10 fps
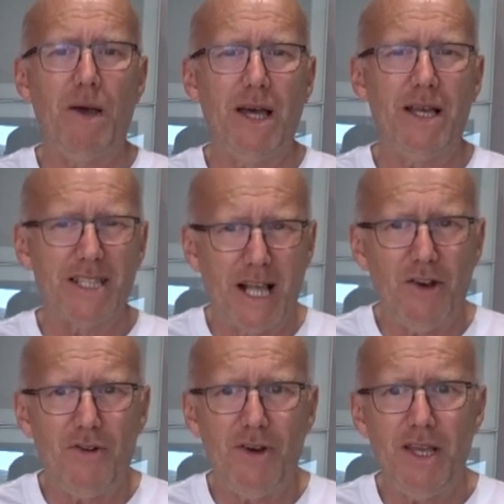uh,
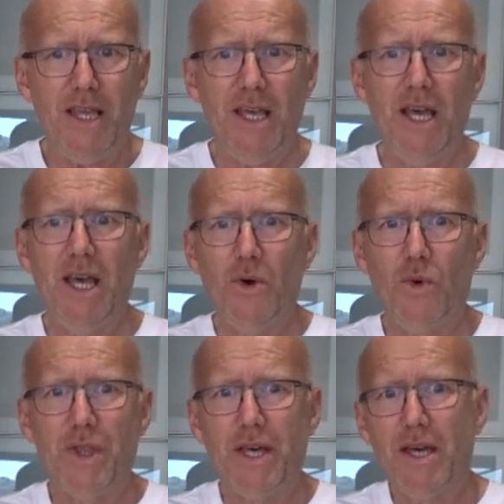celery
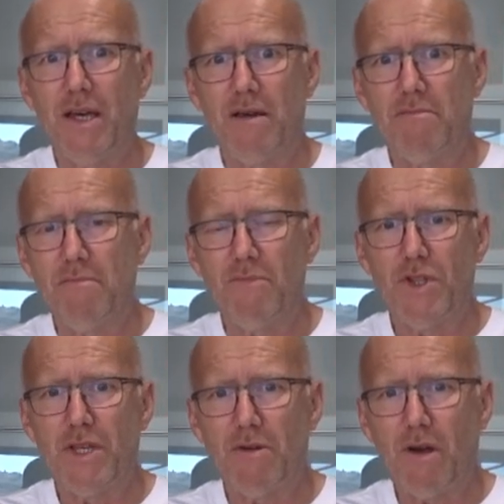with a,
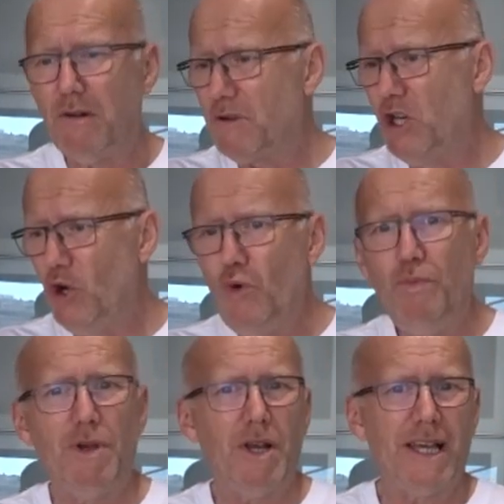with a
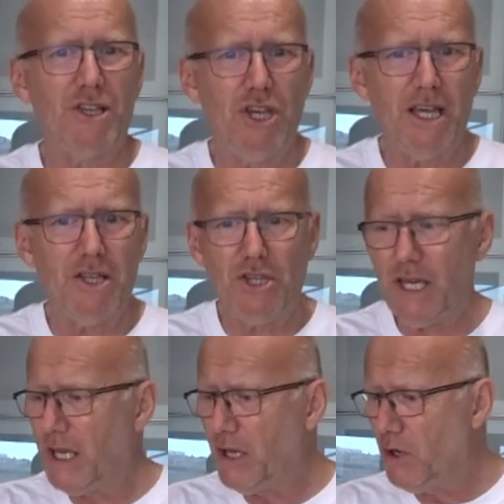cube, like a chi
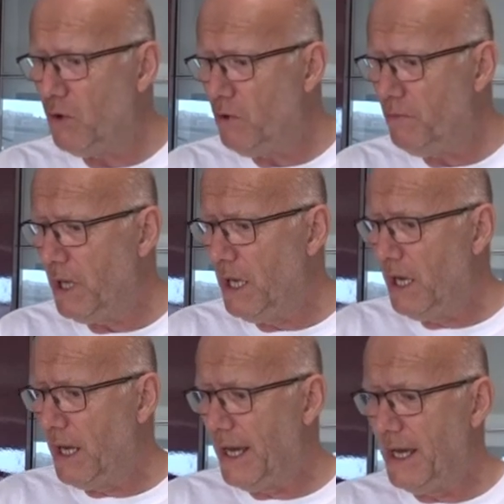chicken cube,
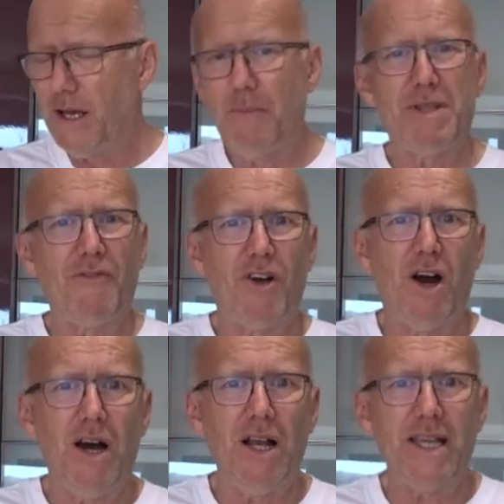uh, a bit of
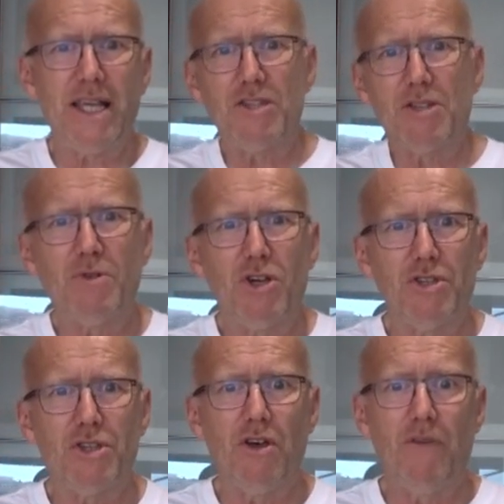garlic and some
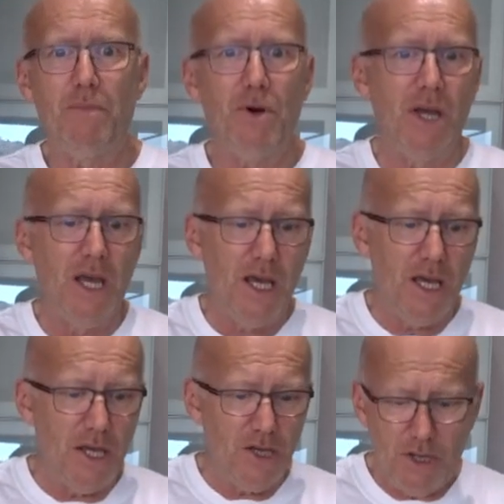conserva. But
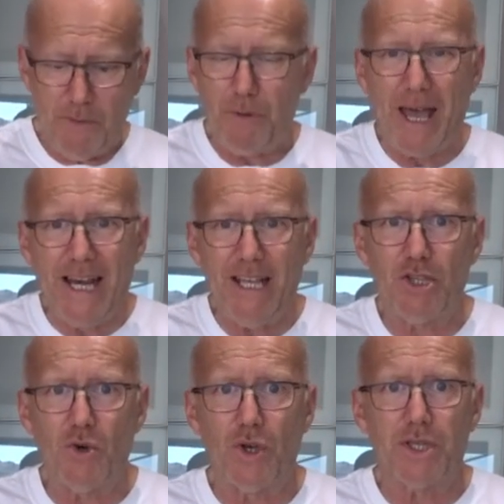you can put any
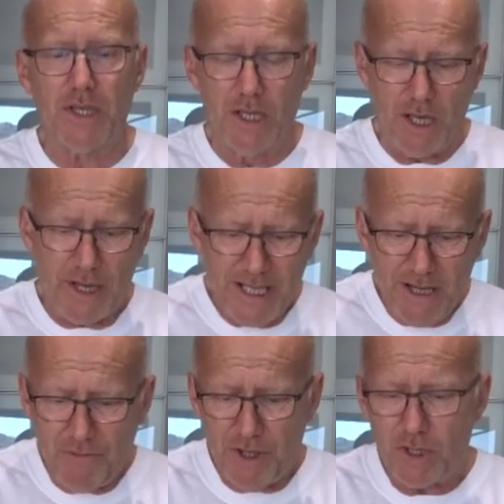sauce. The
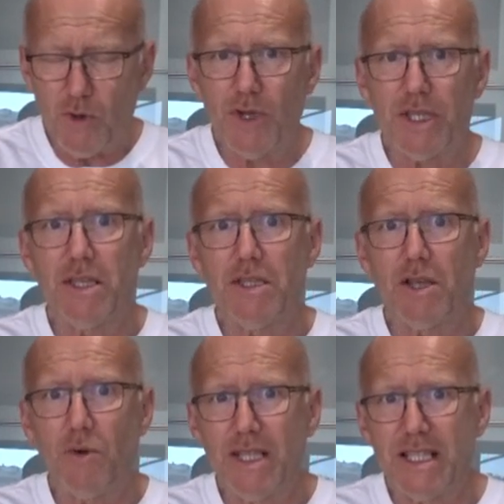idea of the sauce is
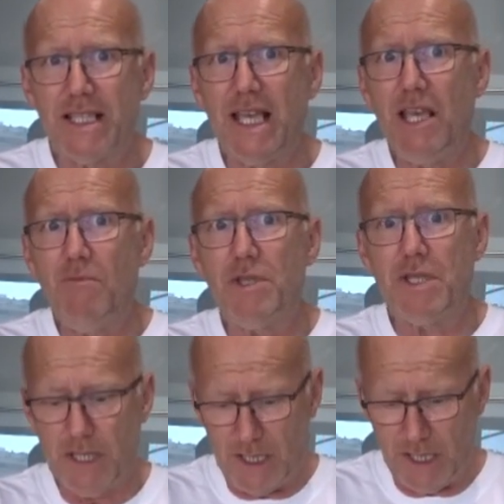so it
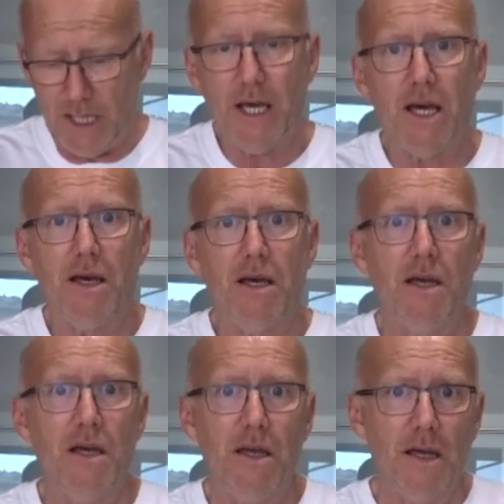steams the uh,
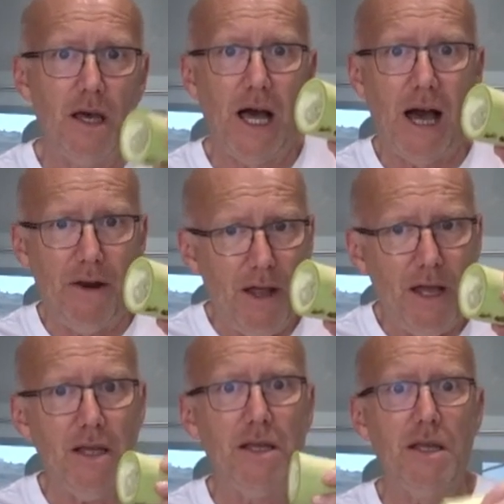
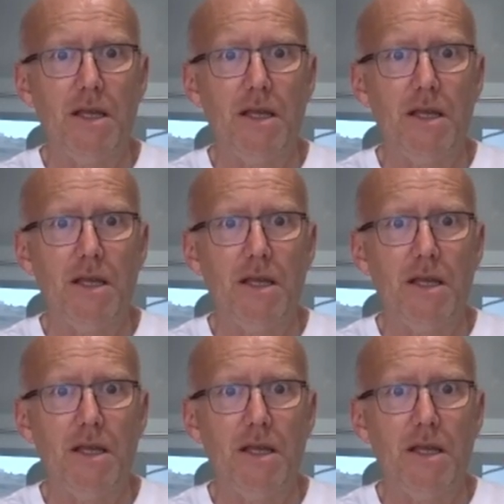ara.